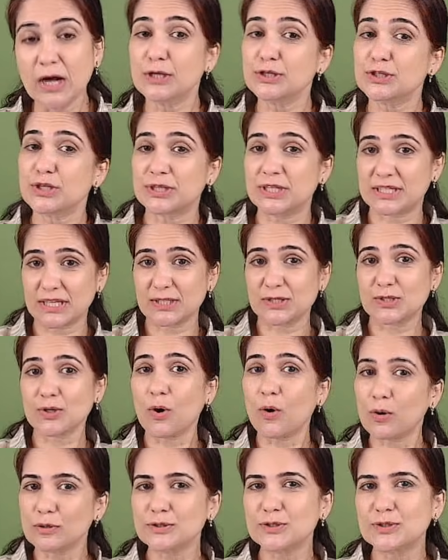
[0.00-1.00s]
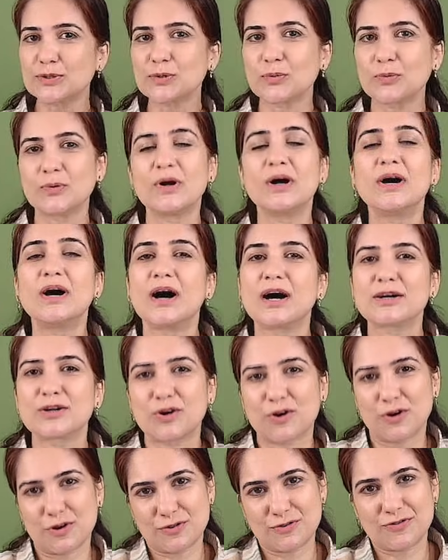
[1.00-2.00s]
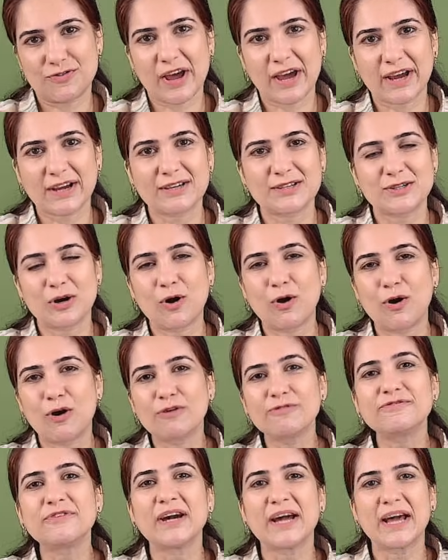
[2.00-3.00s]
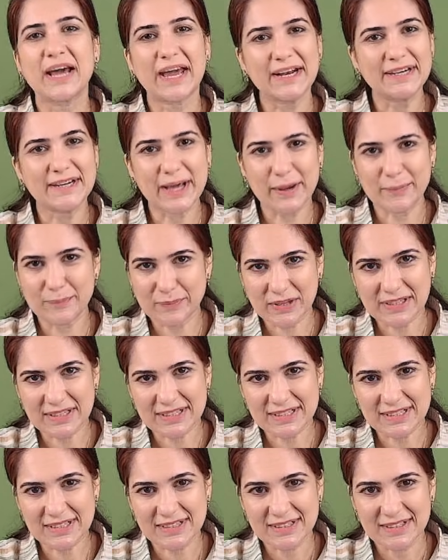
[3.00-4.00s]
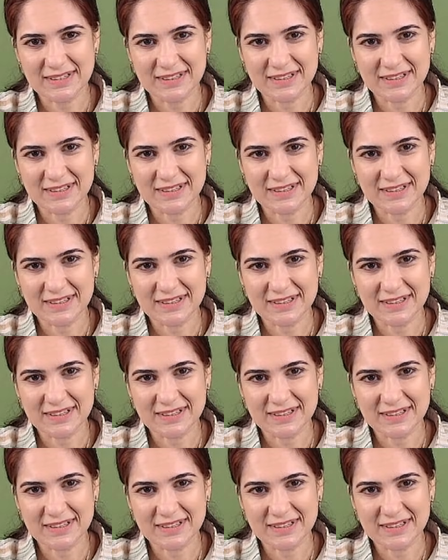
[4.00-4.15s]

So this is also a contract of indemnity.